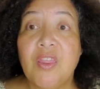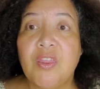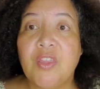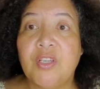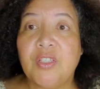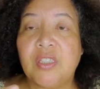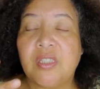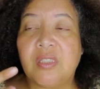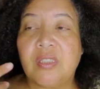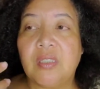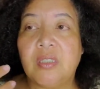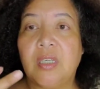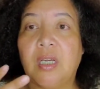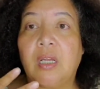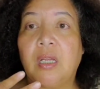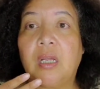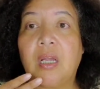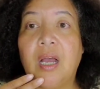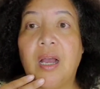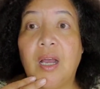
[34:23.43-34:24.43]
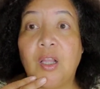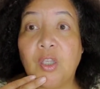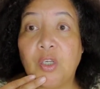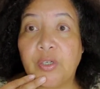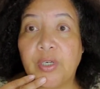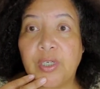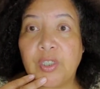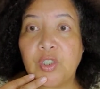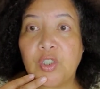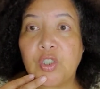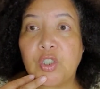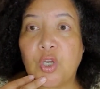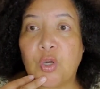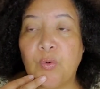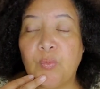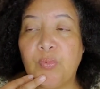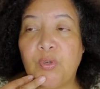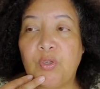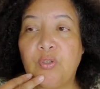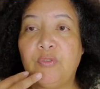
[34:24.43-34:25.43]
the color is
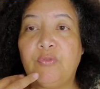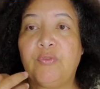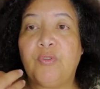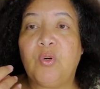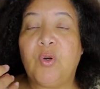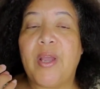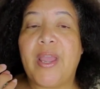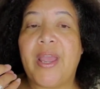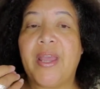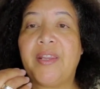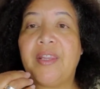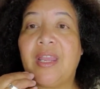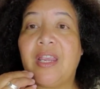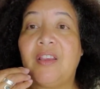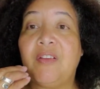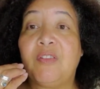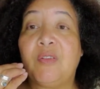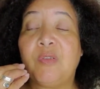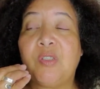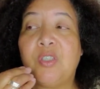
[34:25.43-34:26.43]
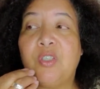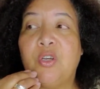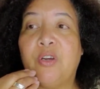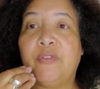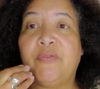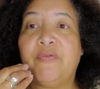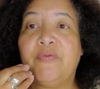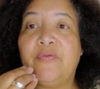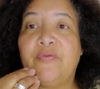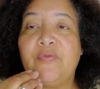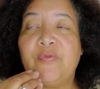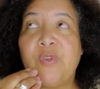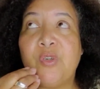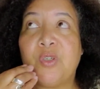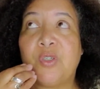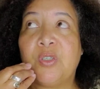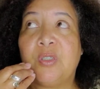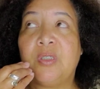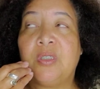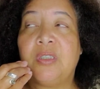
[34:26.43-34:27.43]
so beautiful. And they your
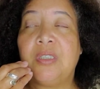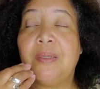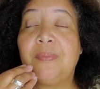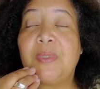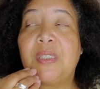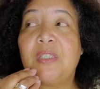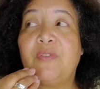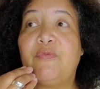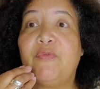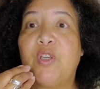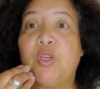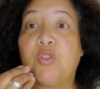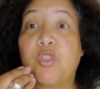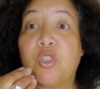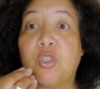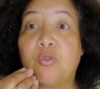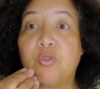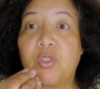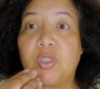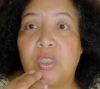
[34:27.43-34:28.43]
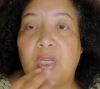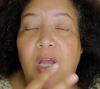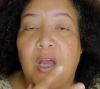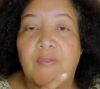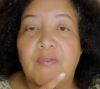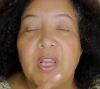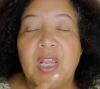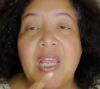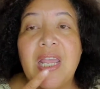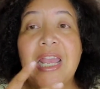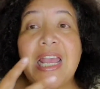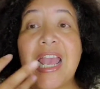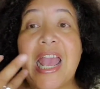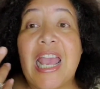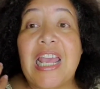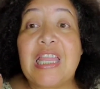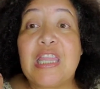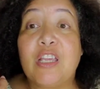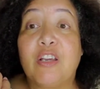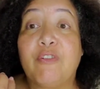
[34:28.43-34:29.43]
lips feel so soft.
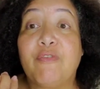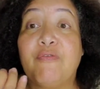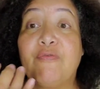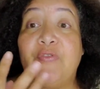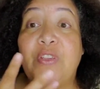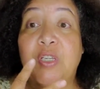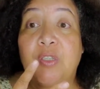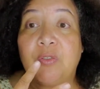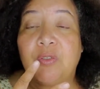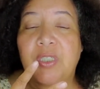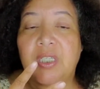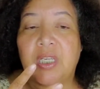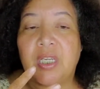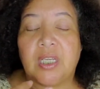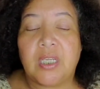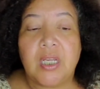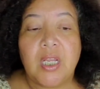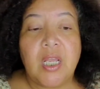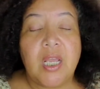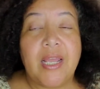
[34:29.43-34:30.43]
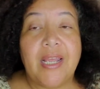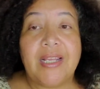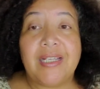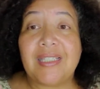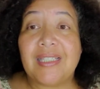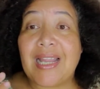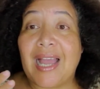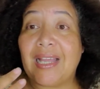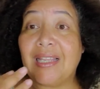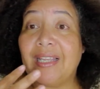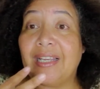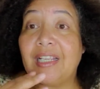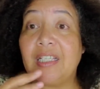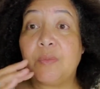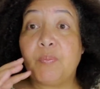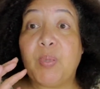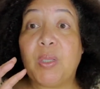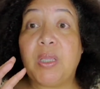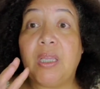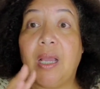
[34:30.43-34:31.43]
And they're filled in. It's not like
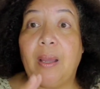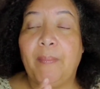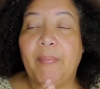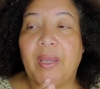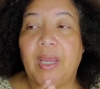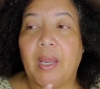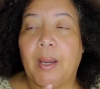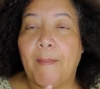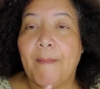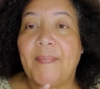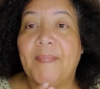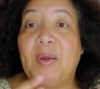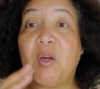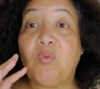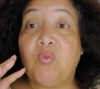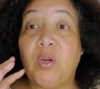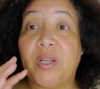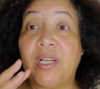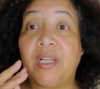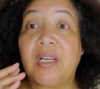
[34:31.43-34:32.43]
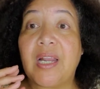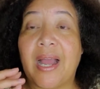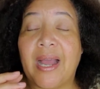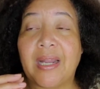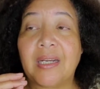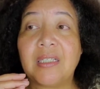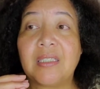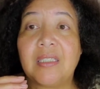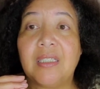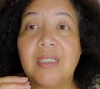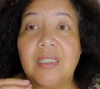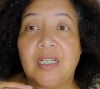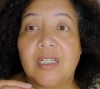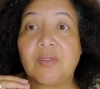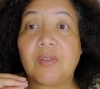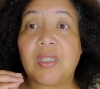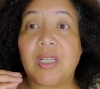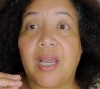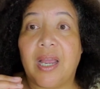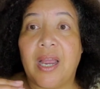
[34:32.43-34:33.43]
it's plumping. But what it honestly
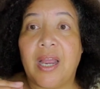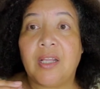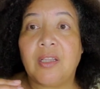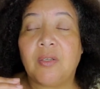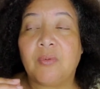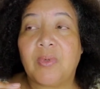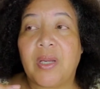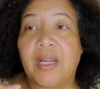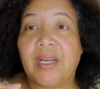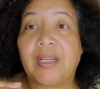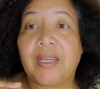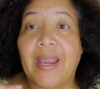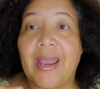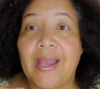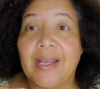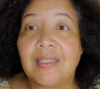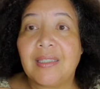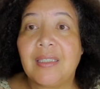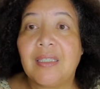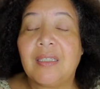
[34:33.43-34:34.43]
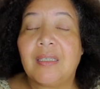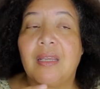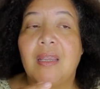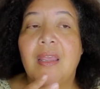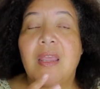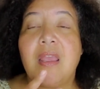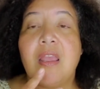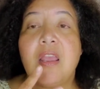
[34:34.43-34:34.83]
does with the hyaluronic acid,